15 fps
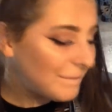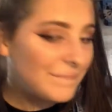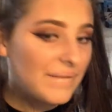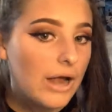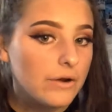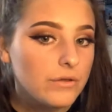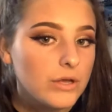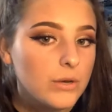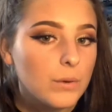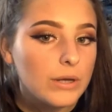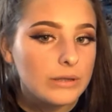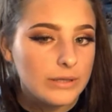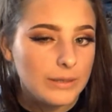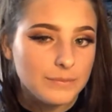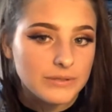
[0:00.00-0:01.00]
I don't really wear
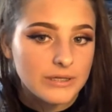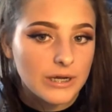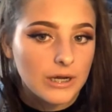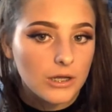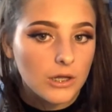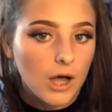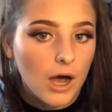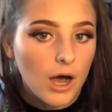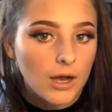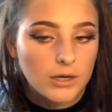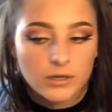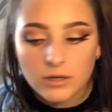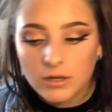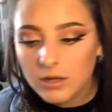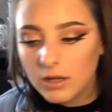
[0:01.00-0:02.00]
lipstick a lot,
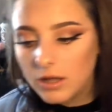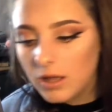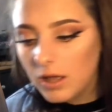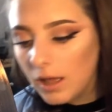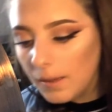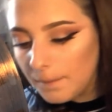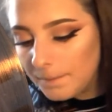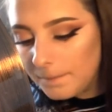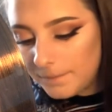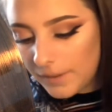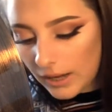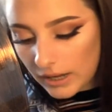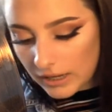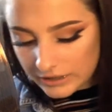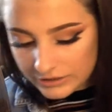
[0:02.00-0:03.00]

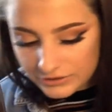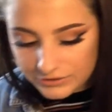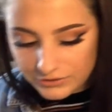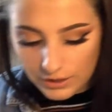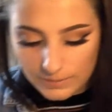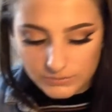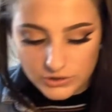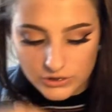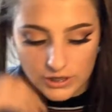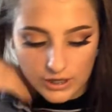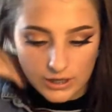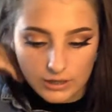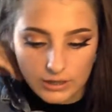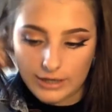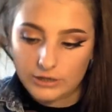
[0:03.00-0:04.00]
but so I'm just
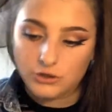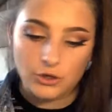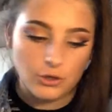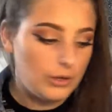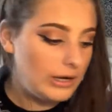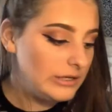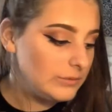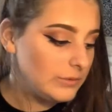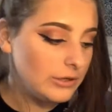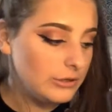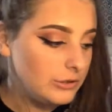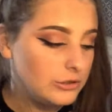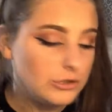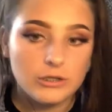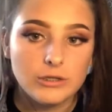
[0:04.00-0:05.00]
gonna like show you guys what I'll
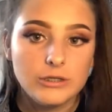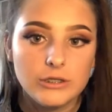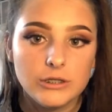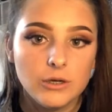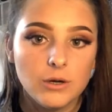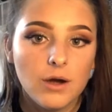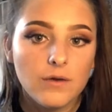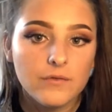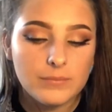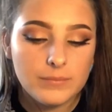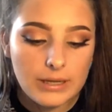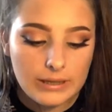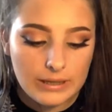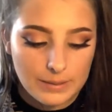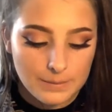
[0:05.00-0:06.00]
usually do for
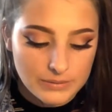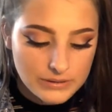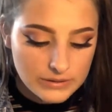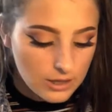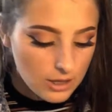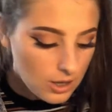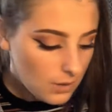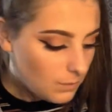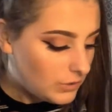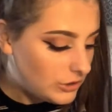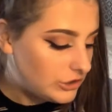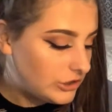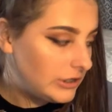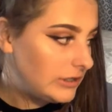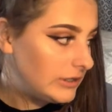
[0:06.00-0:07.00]
my lips,
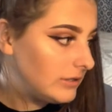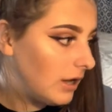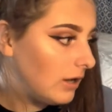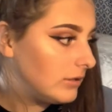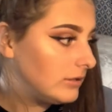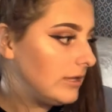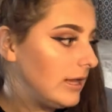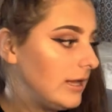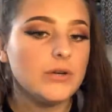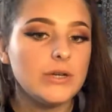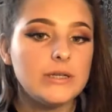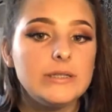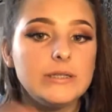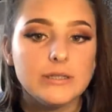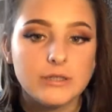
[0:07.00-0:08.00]
which is I'll take
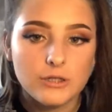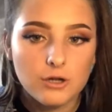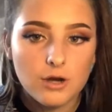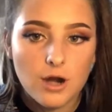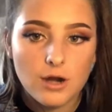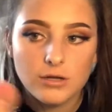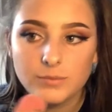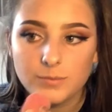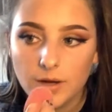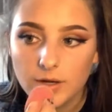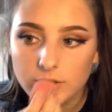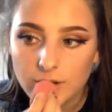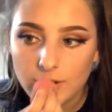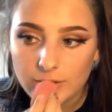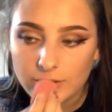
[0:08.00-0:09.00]
concealer on a
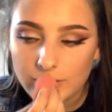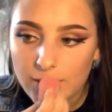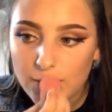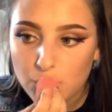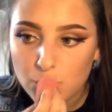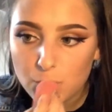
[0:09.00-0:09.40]
sponge, I'll just like,